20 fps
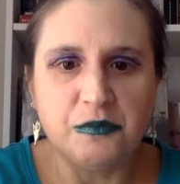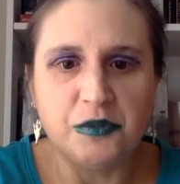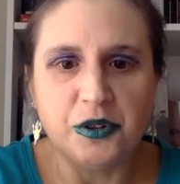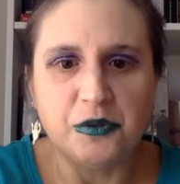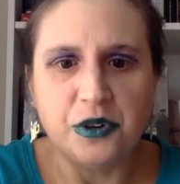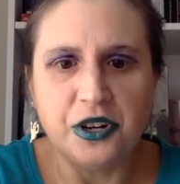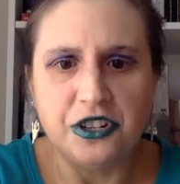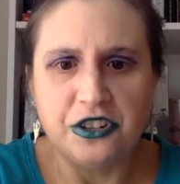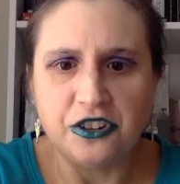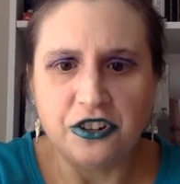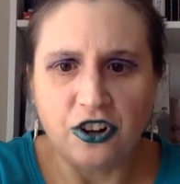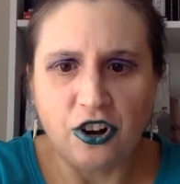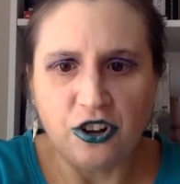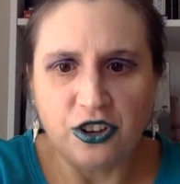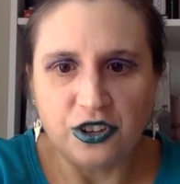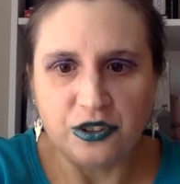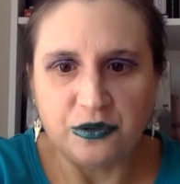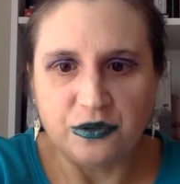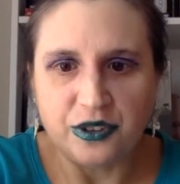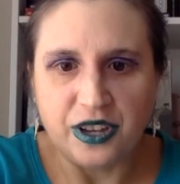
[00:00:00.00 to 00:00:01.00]
But when you're
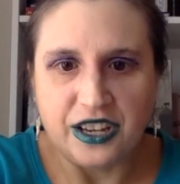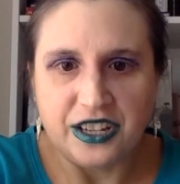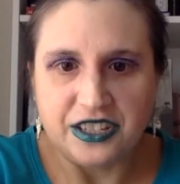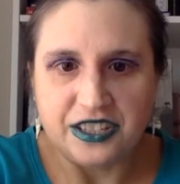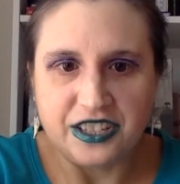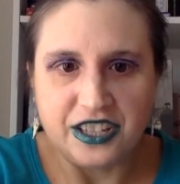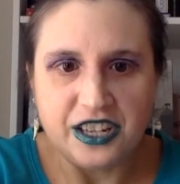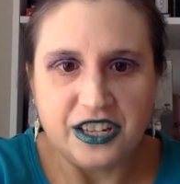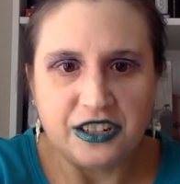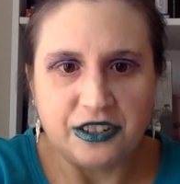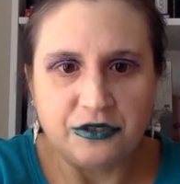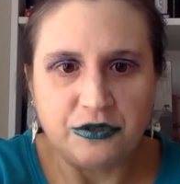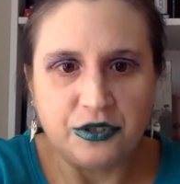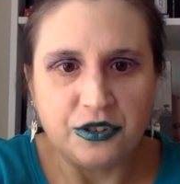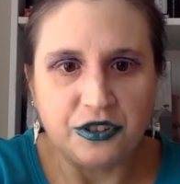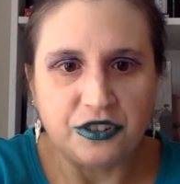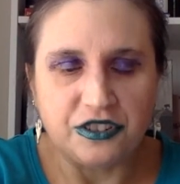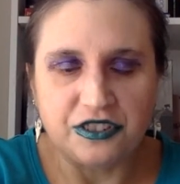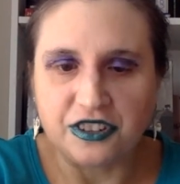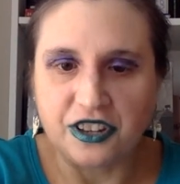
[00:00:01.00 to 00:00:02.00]
all of eighteen, it
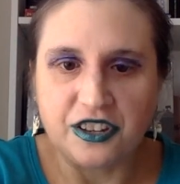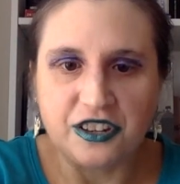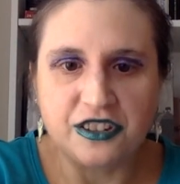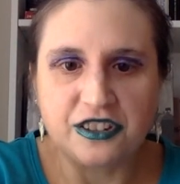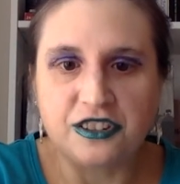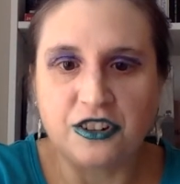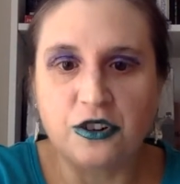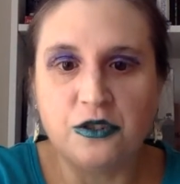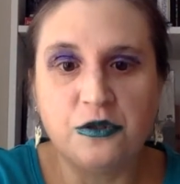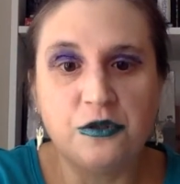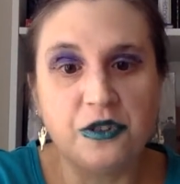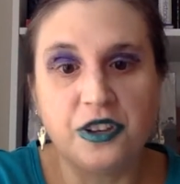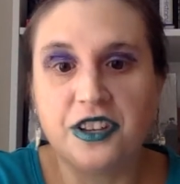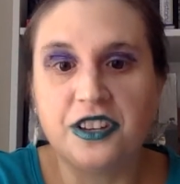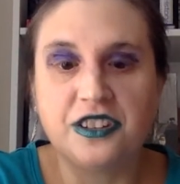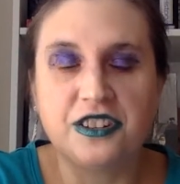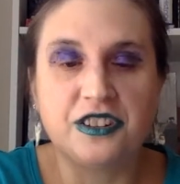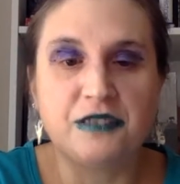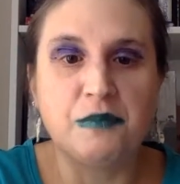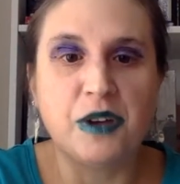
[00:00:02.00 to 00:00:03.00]
feels like so
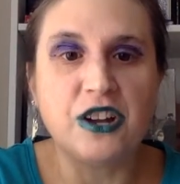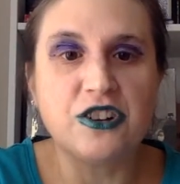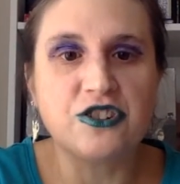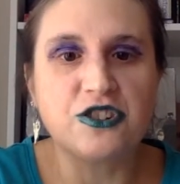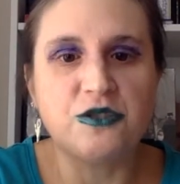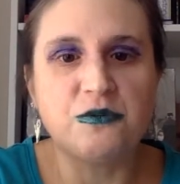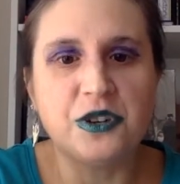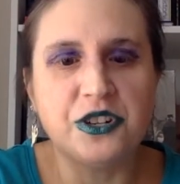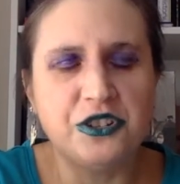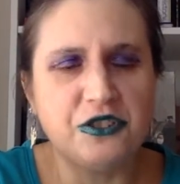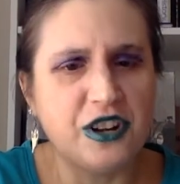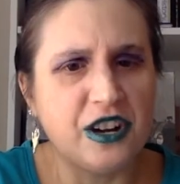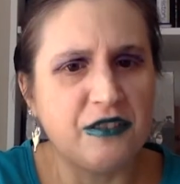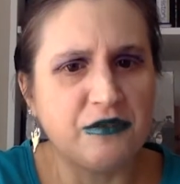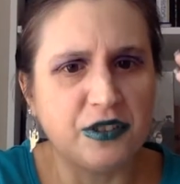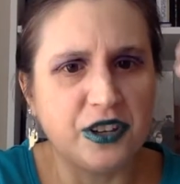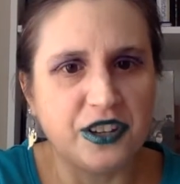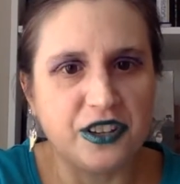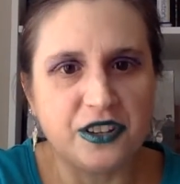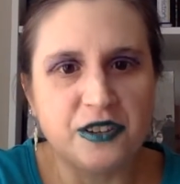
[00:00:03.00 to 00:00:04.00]
like special when you
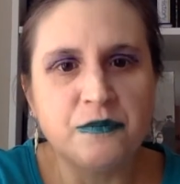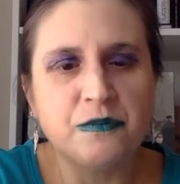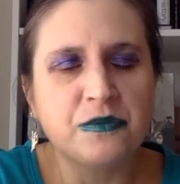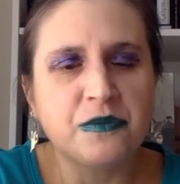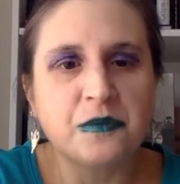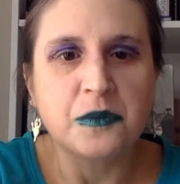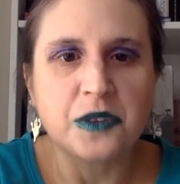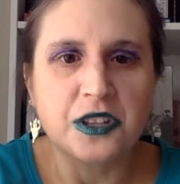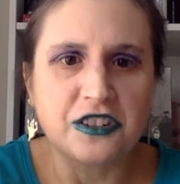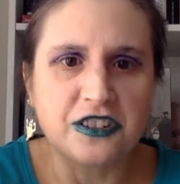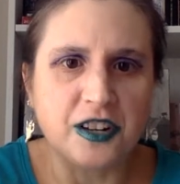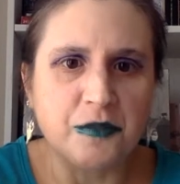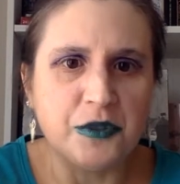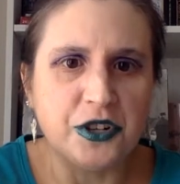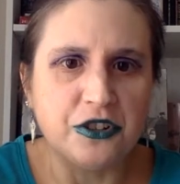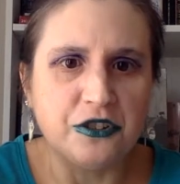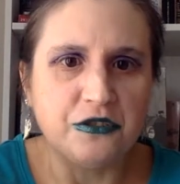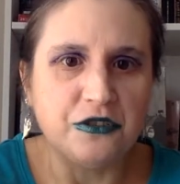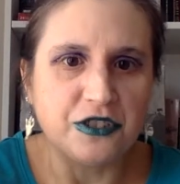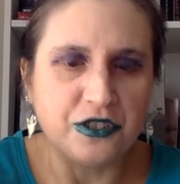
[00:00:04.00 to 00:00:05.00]
have like
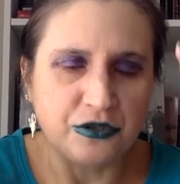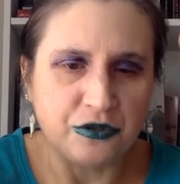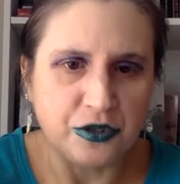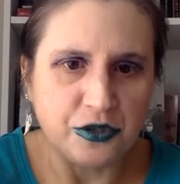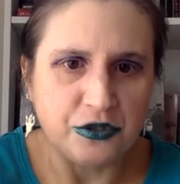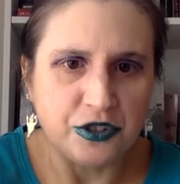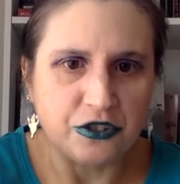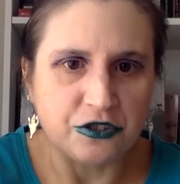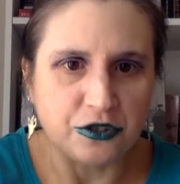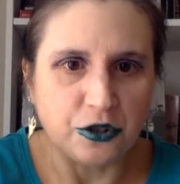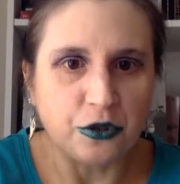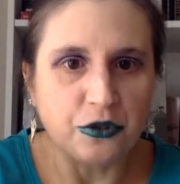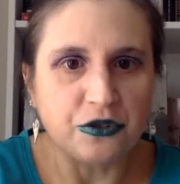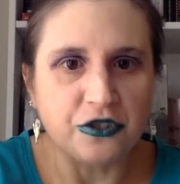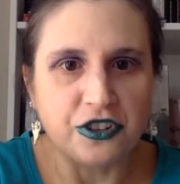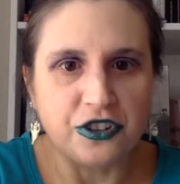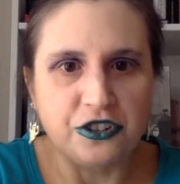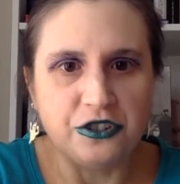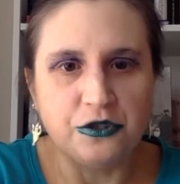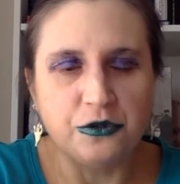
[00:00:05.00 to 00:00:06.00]
someone who's a few years older
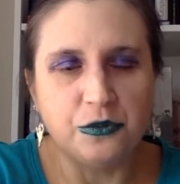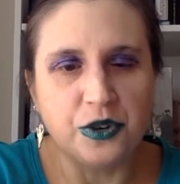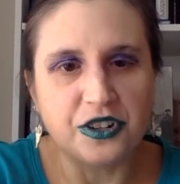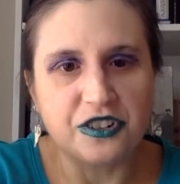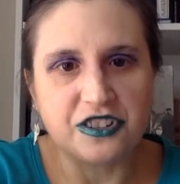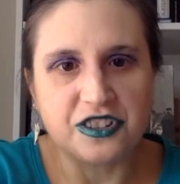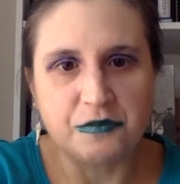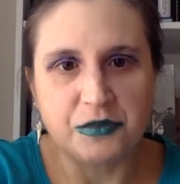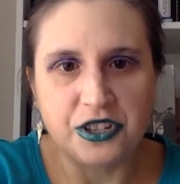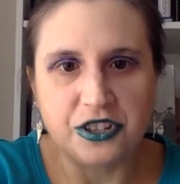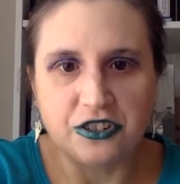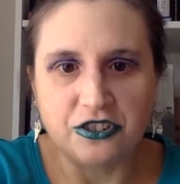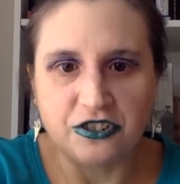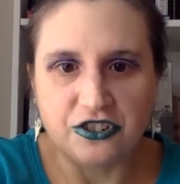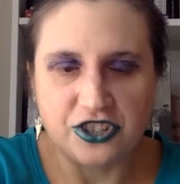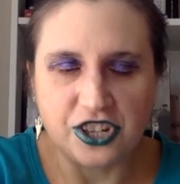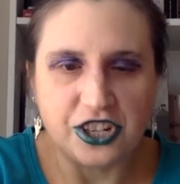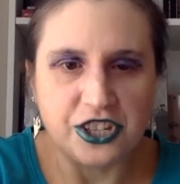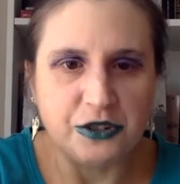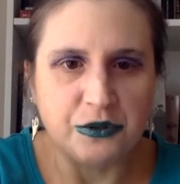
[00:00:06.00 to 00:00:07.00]
than you who wants to be your
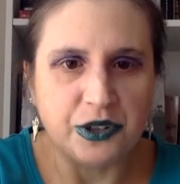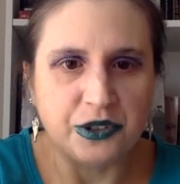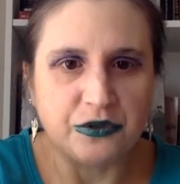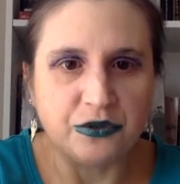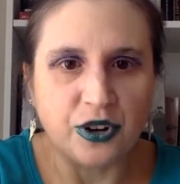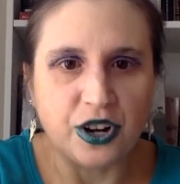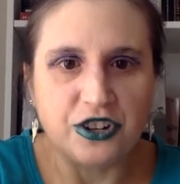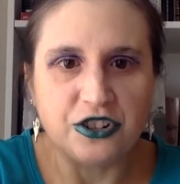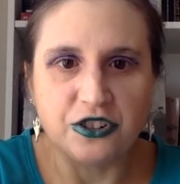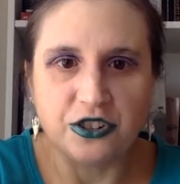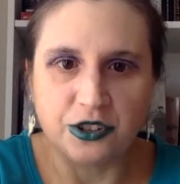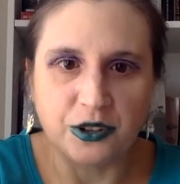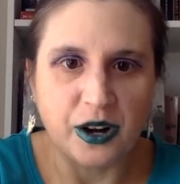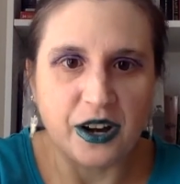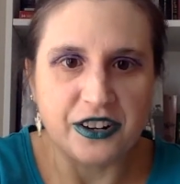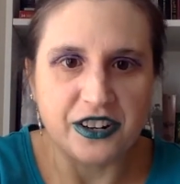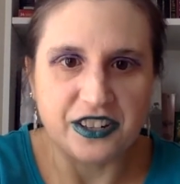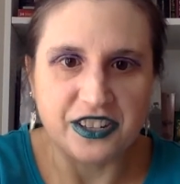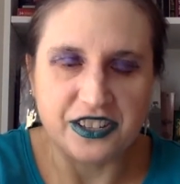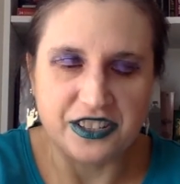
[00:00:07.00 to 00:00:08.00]
genuine friend or go
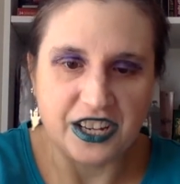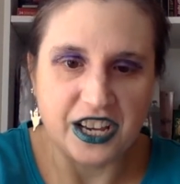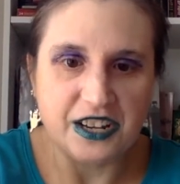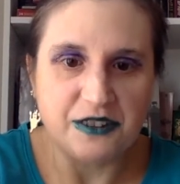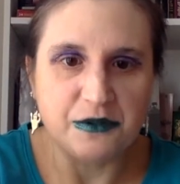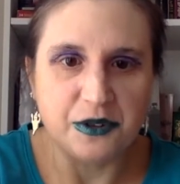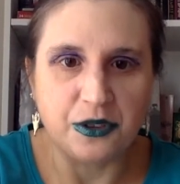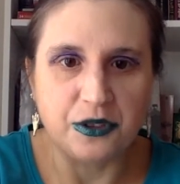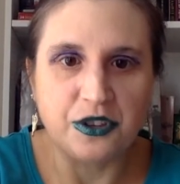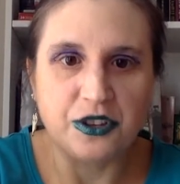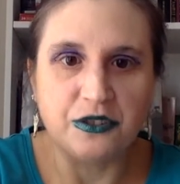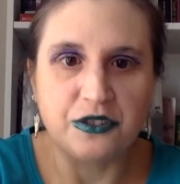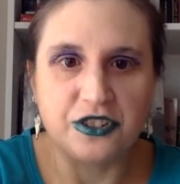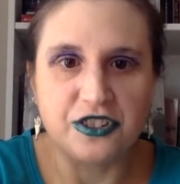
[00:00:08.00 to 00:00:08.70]
out on a date with you.